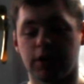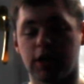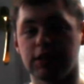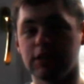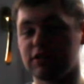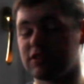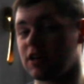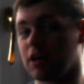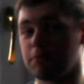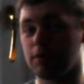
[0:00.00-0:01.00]
I did
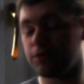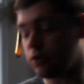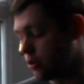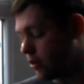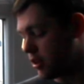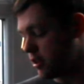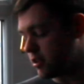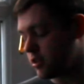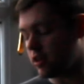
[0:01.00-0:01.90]
start a month ago, and this